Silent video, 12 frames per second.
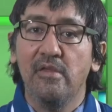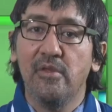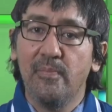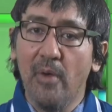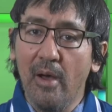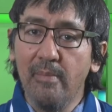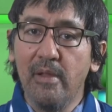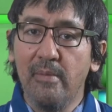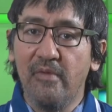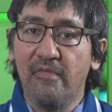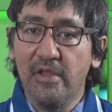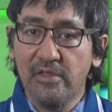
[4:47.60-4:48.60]
The problem
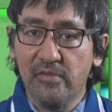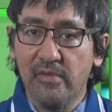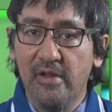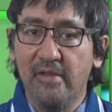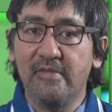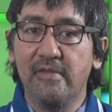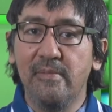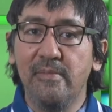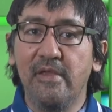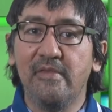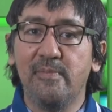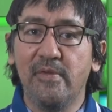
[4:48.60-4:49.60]
of literalism
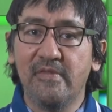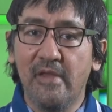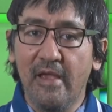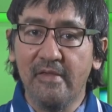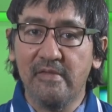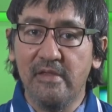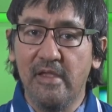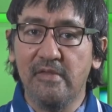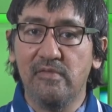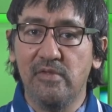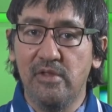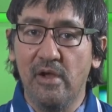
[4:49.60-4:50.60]
is precisely
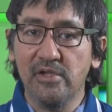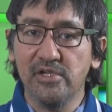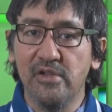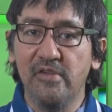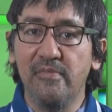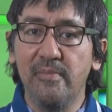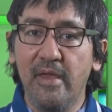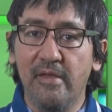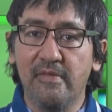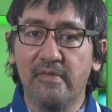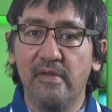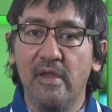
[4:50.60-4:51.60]
its reduction of
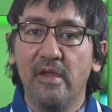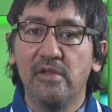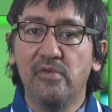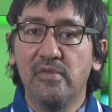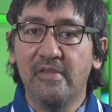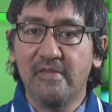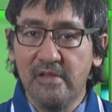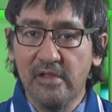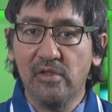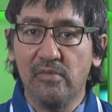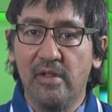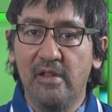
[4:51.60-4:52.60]
myths to this
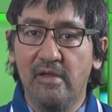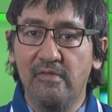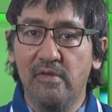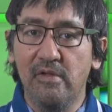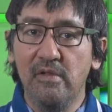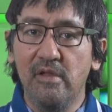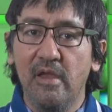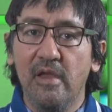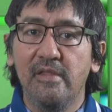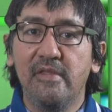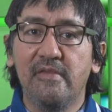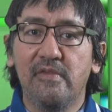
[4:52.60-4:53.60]
literal level,
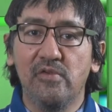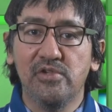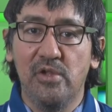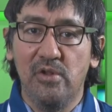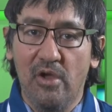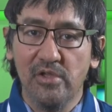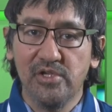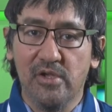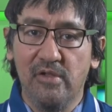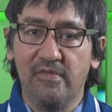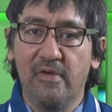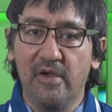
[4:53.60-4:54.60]
this
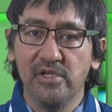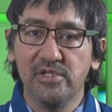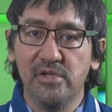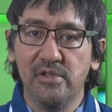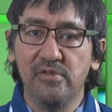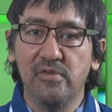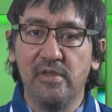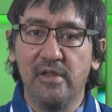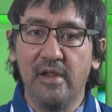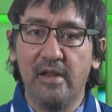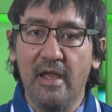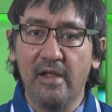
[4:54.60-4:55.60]
sociological function to the
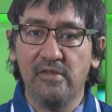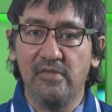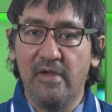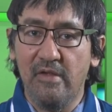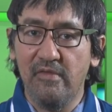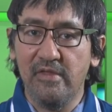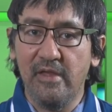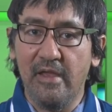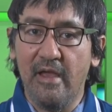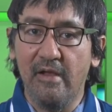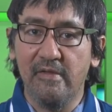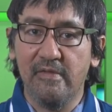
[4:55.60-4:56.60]
neglect of everything
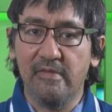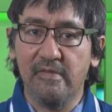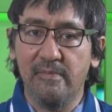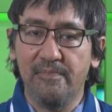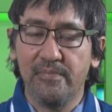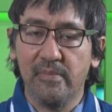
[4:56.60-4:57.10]
else.